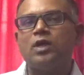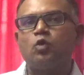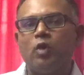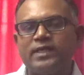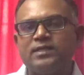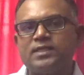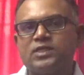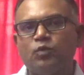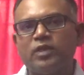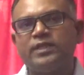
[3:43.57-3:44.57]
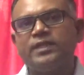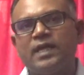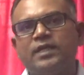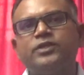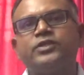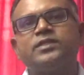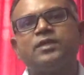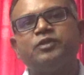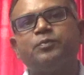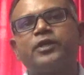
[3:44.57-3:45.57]
quietness were the conditions
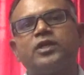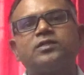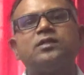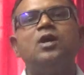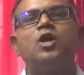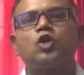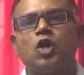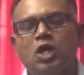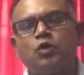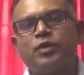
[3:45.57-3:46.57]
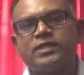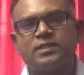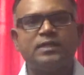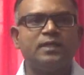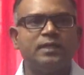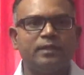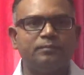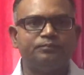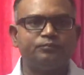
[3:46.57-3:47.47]
of the British conquest in India.